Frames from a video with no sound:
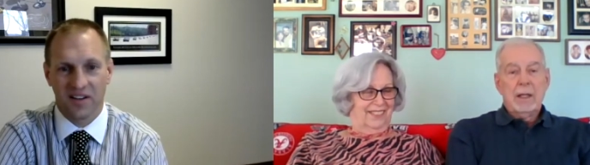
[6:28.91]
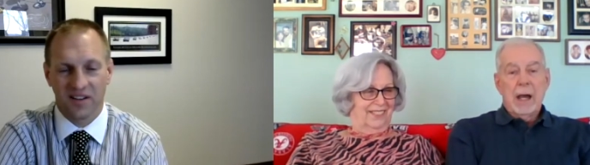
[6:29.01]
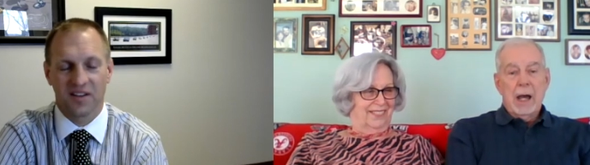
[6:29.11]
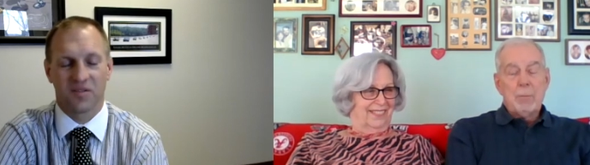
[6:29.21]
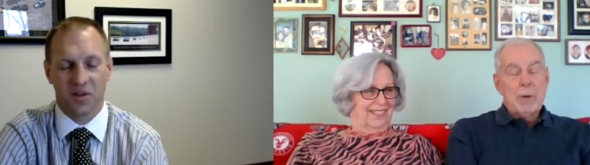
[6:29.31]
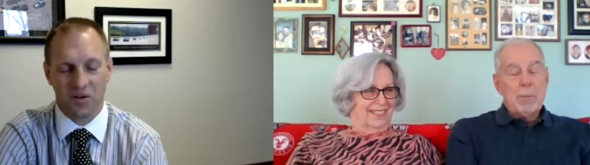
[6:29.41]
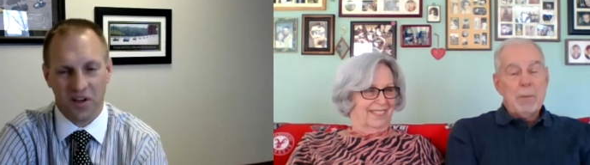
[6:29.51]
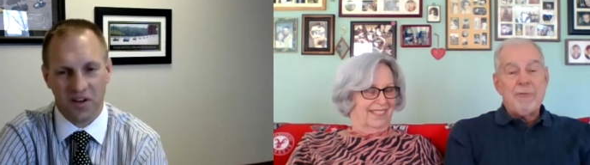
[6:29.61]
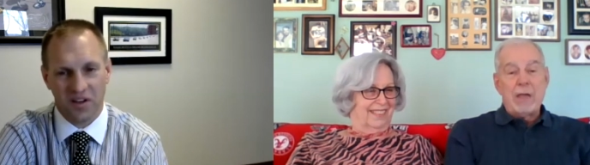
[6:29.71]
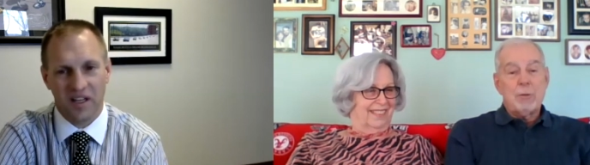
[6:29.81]
Speaker 1: Uh, but okay.
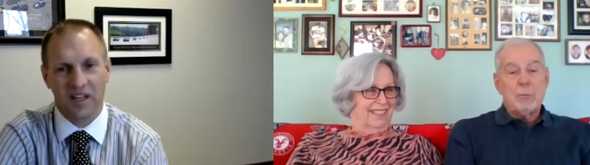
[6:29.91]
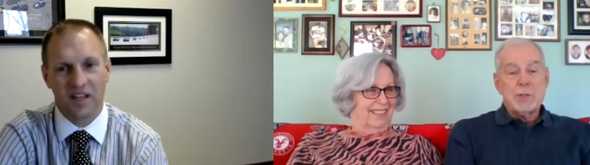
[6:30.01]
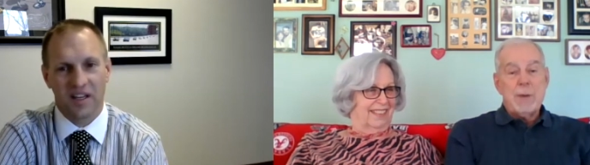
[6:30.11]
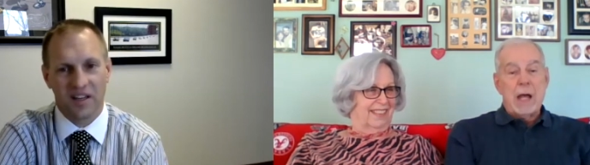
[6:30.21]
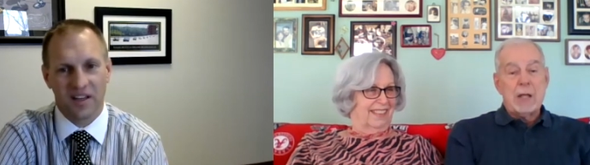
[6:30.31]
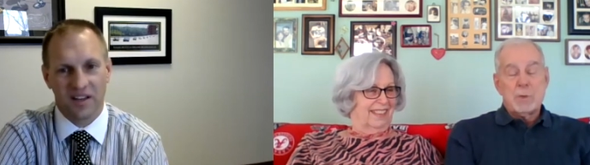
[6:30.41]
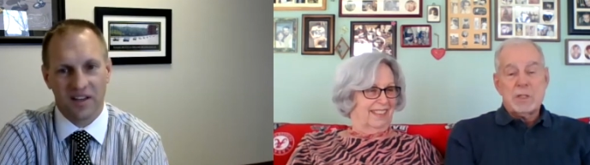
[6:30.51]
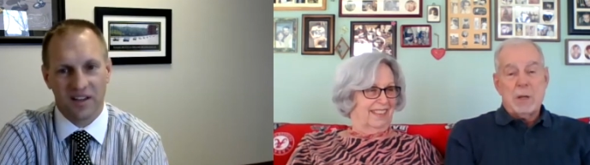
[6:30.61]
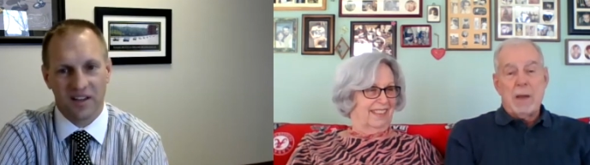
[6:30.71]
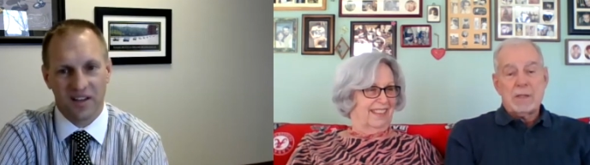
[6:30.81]
my, that's when
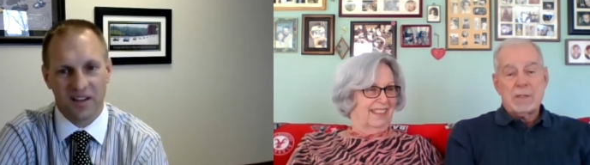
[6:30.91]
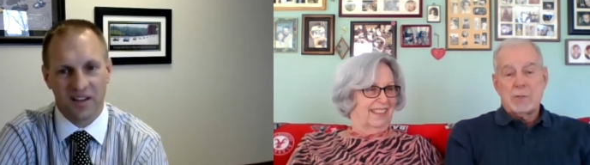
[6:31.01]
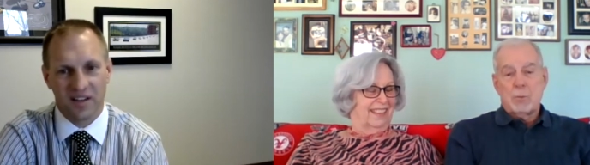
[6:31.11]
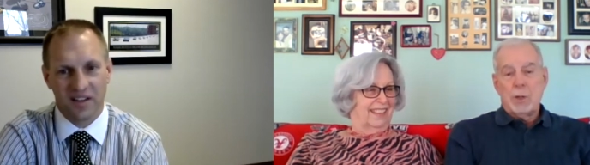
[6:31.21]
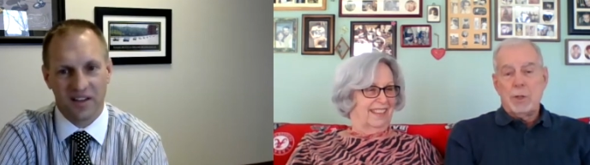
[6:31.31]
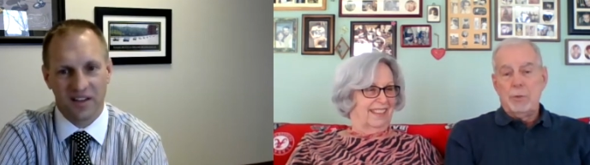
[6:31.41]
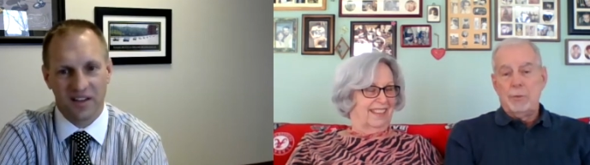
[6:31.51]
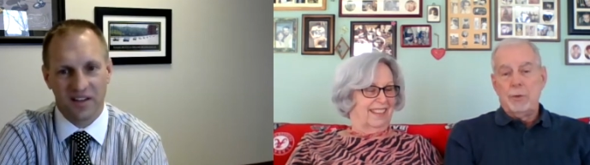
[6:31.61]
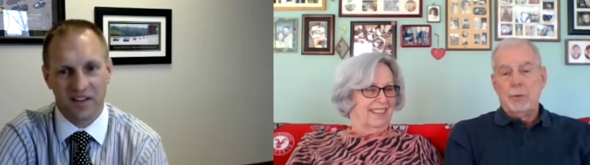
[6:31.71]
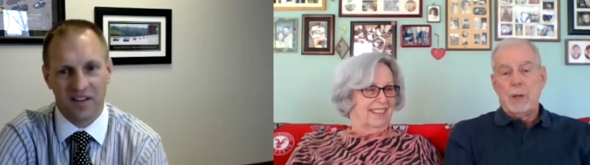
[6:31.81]
somebody says, "What do you
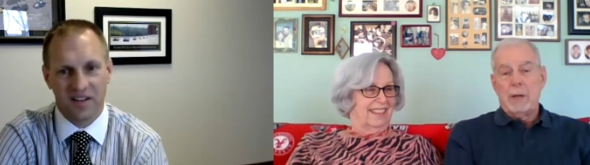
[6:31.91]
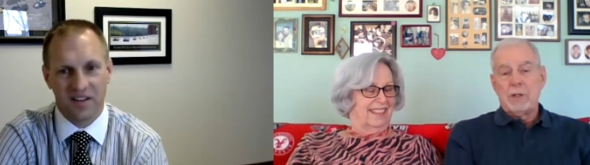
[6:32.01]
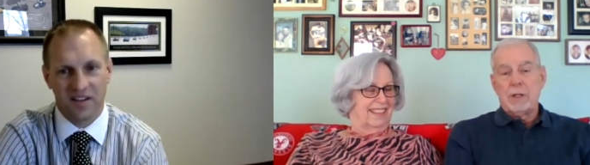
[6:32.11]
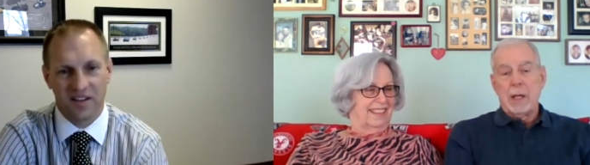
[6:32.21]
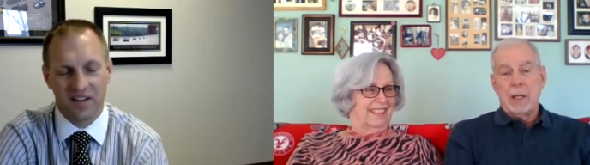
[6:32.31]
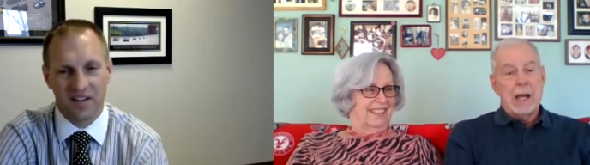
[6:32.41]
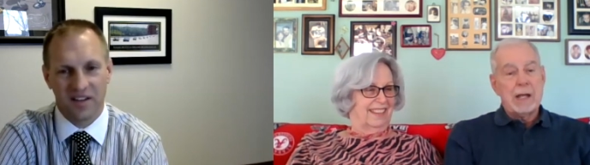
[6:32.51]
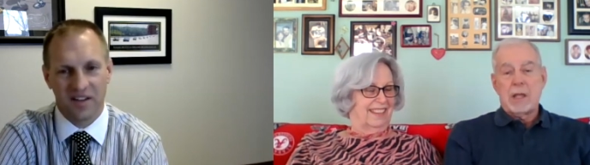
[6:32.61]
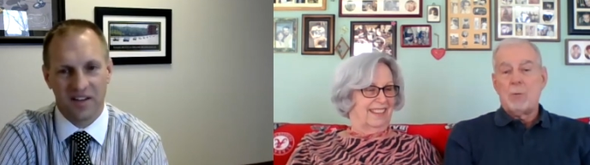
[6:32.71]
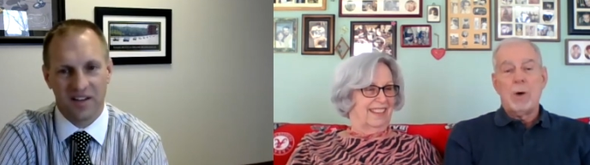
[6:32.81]
do every day?" I
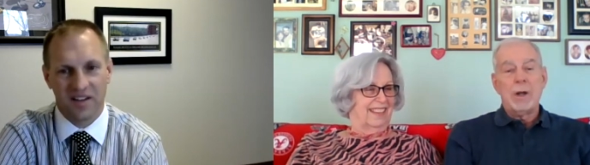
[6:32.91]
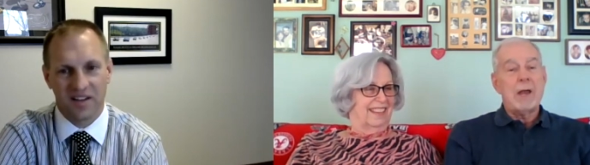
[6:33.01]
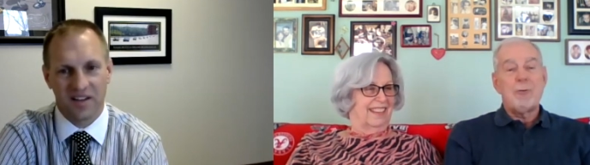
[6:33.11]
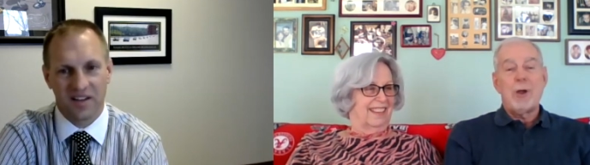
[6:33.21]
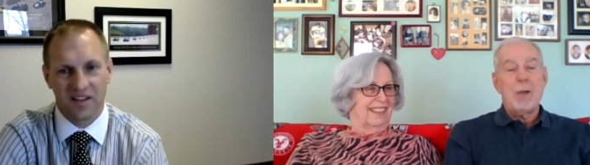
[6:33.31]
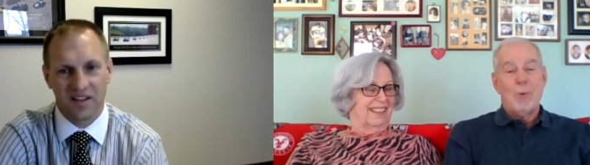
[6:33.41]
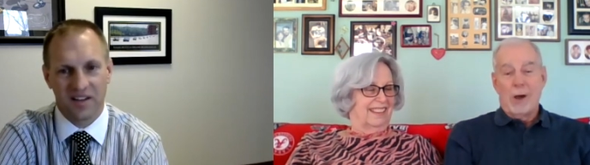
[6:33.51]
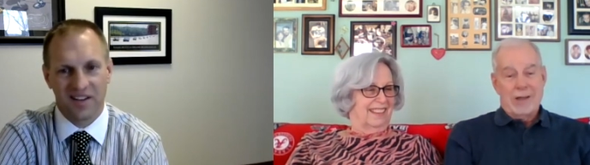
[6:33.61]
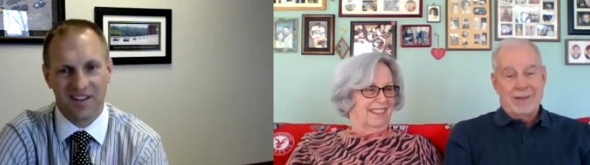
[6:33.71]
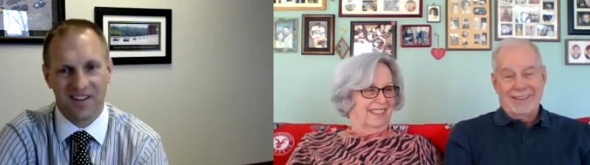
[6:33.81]
say, "Whatever I want."